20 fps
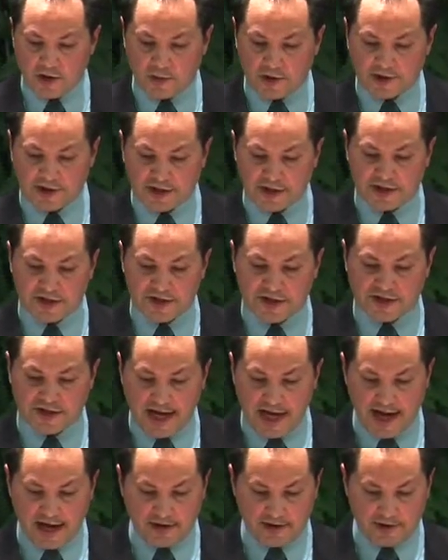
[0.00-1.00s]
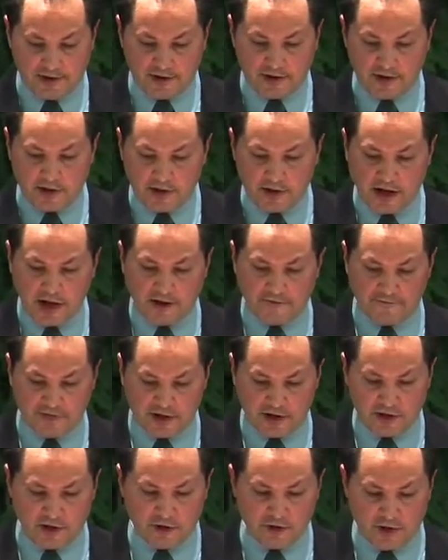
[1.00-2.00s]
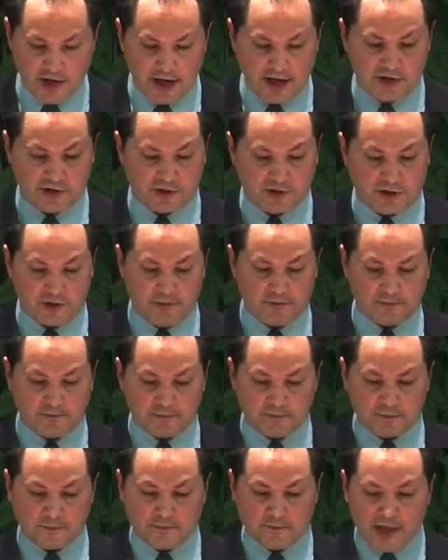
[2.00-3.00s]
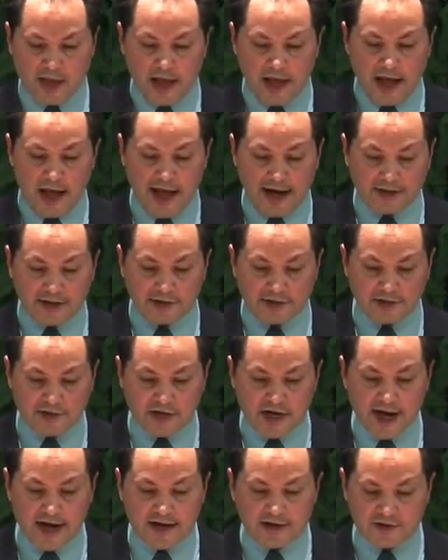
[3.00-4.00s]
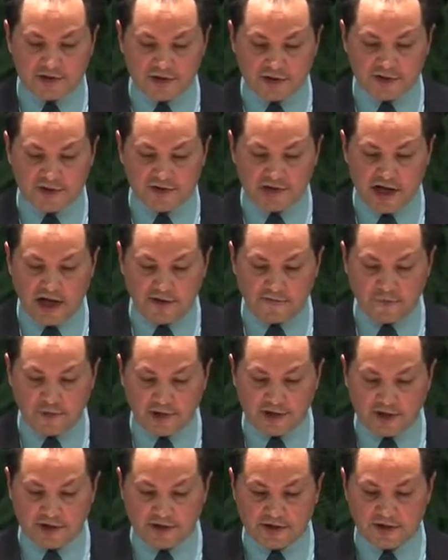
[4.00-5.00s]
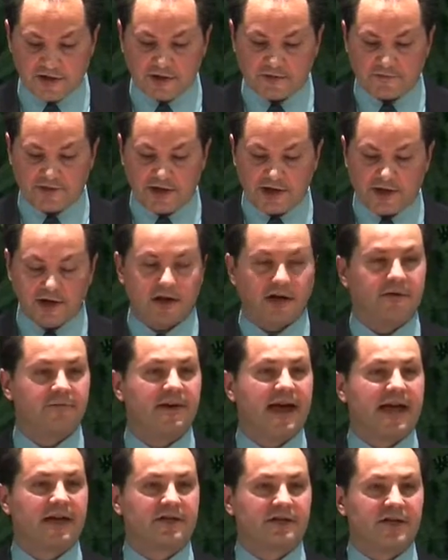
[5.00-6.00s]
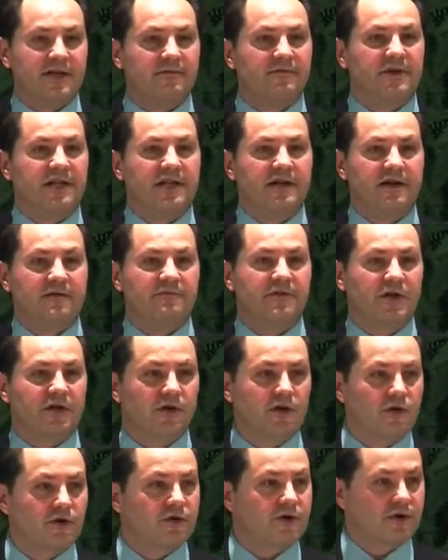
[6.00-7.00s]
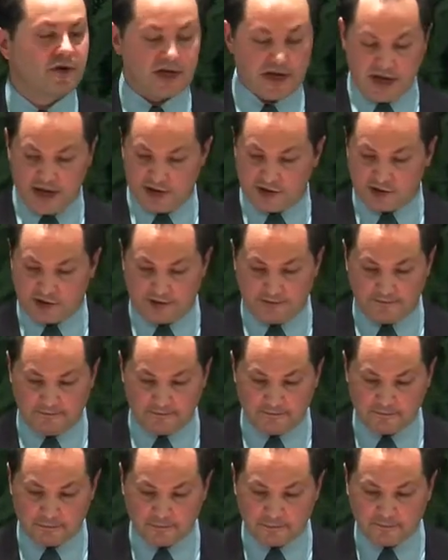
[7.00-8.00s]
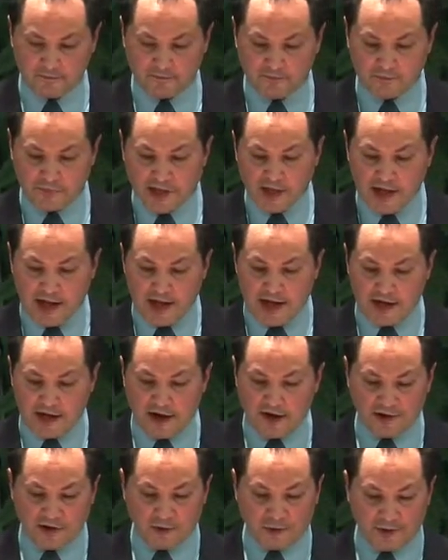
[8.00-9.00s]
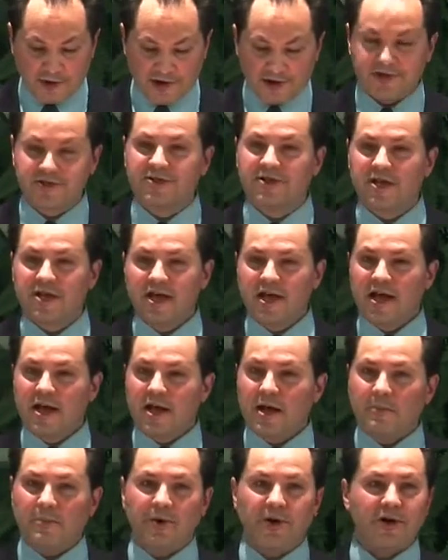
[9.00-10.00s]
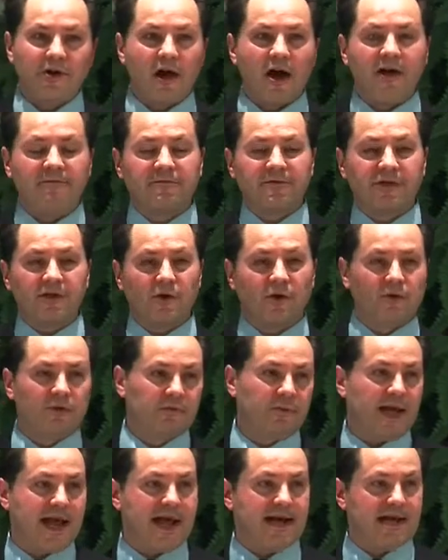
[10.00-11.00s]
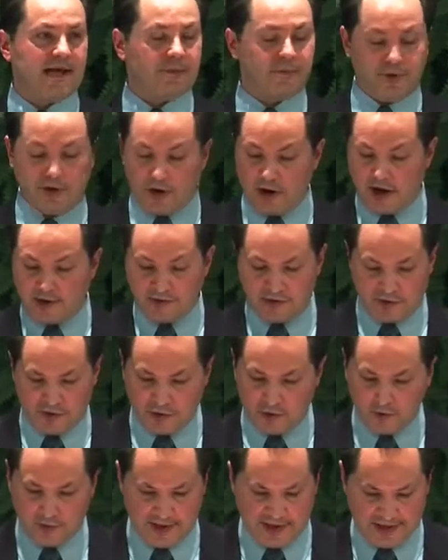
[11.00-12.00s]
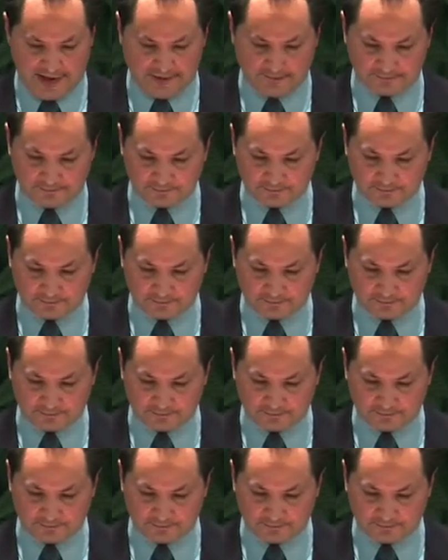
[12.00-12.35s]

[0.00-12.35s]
within the standard of the new nature. Exercise yourself within the sphere of activity of the new creation. In other words, put off the old man and put on the new man